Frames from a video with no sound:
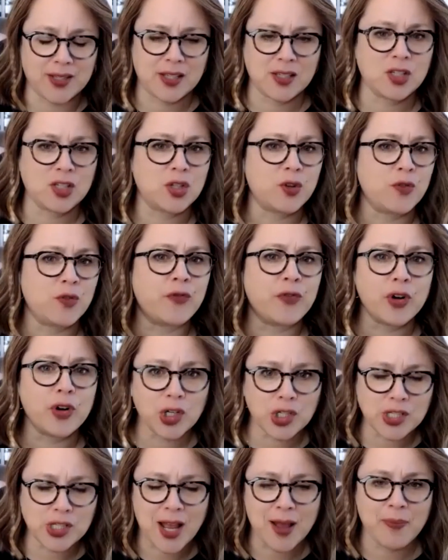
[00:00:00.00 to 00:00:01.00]
This is the
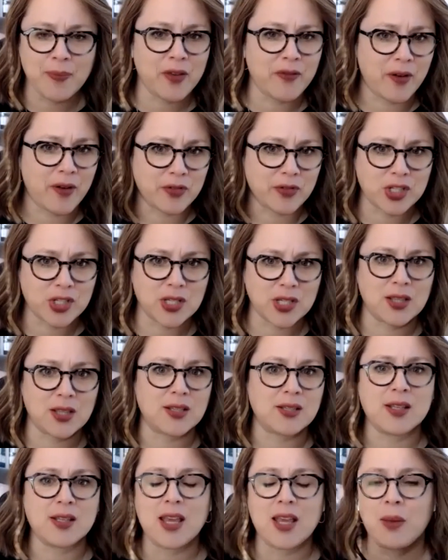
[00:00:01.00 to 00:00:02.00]
first time they've ever seen
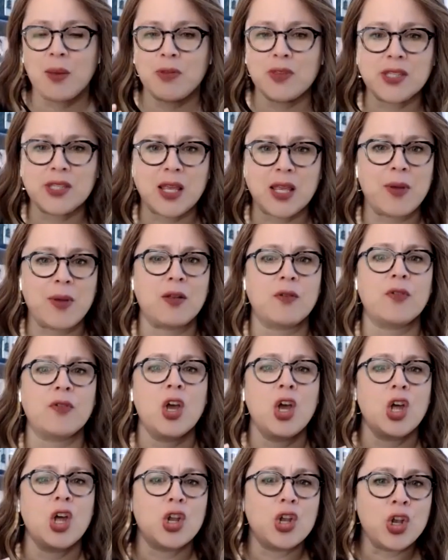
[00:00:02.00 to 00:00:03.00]
this. This came out of
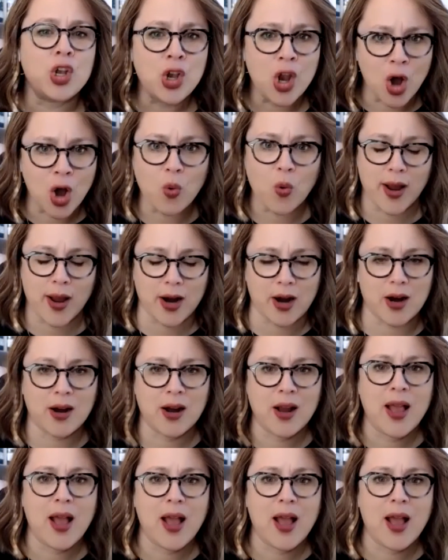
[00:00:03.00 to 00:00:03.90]
nowhere.